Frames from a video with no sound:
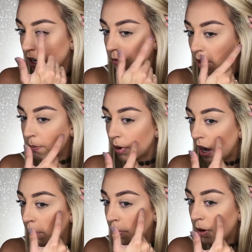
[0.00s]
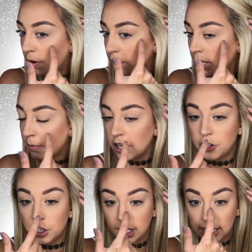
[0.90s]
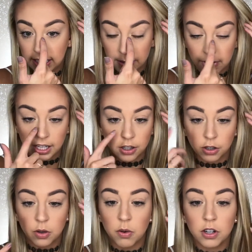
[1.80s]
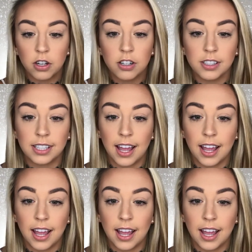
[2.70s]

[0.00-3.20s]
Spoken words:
under my brow bone and my cheek and my inner corners,